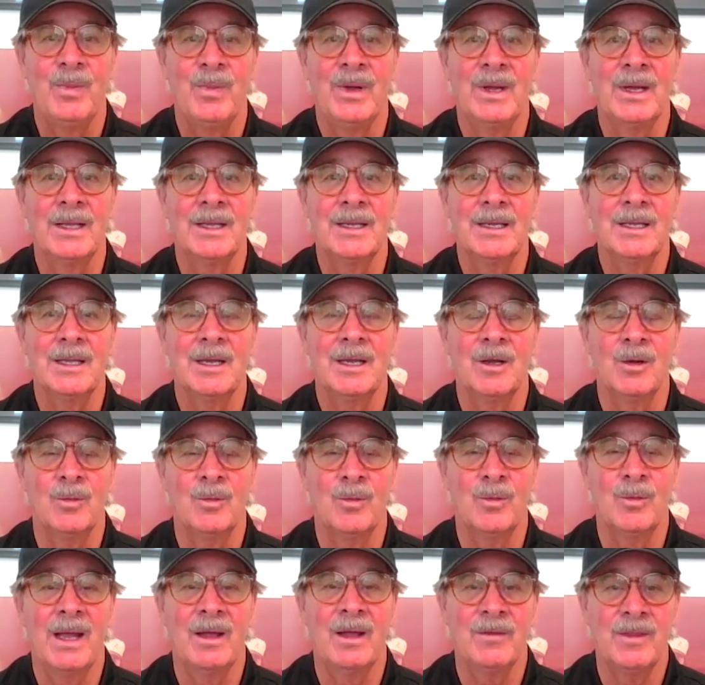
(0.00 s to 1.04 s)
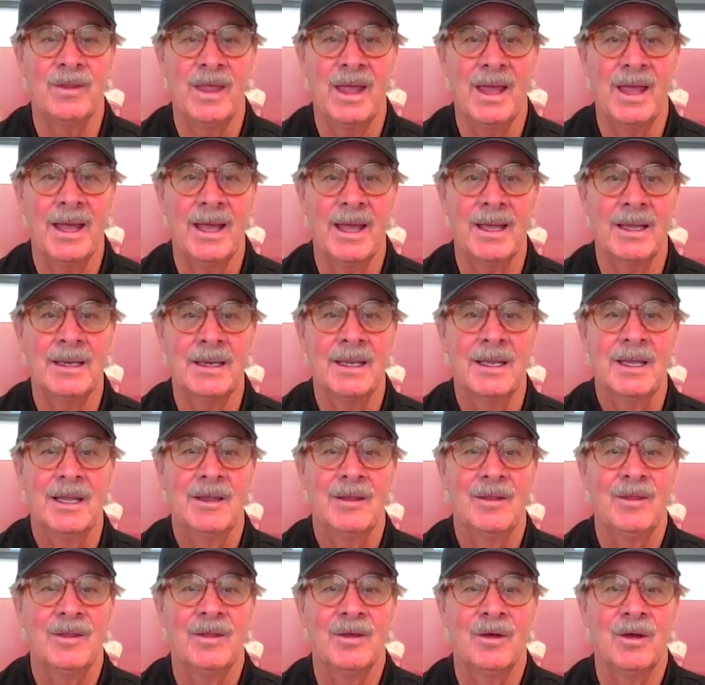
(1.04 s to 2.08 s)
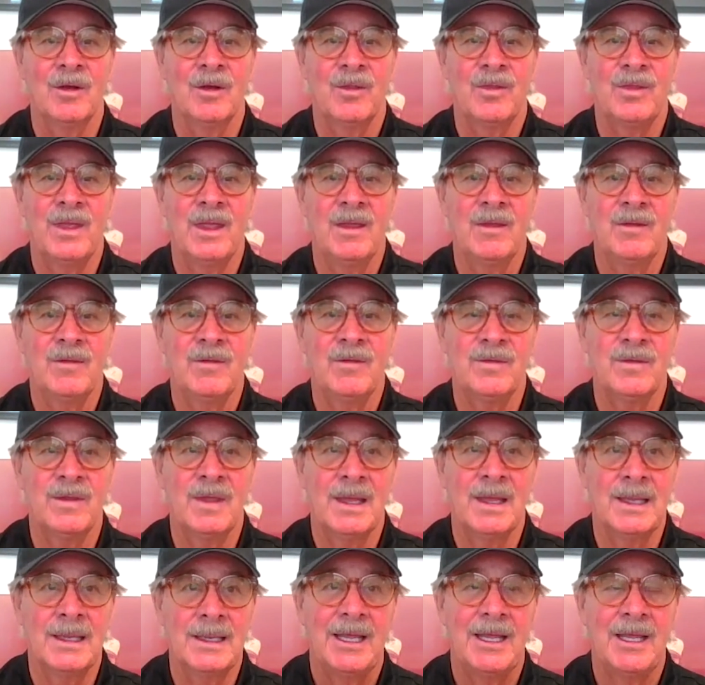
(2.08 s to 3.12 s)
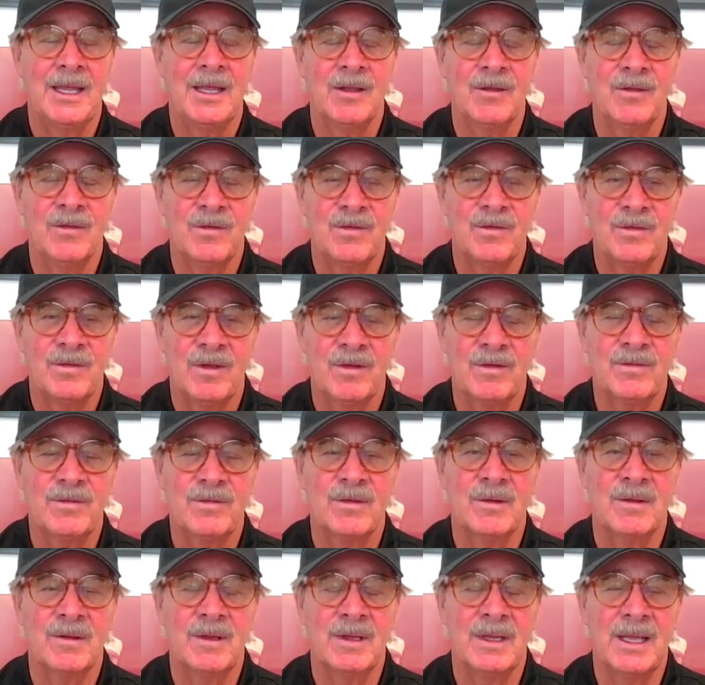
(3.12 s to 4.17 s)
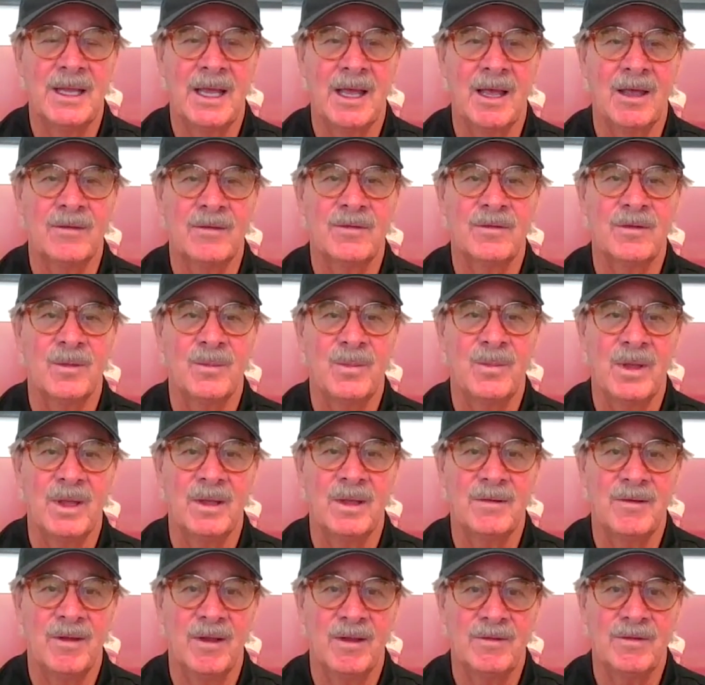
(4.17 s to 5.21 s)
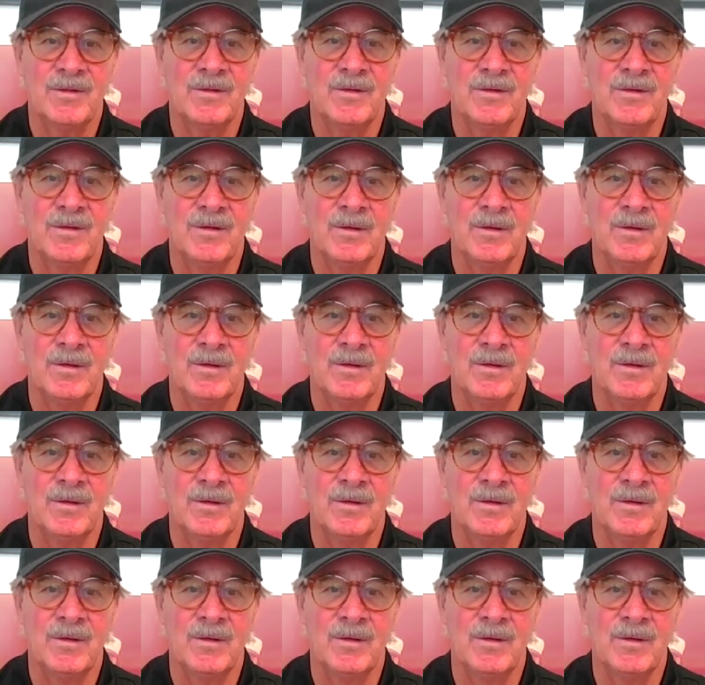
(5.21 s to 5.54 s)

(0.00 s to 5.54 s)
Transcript: But around that, there are things that he consistently has to pay attention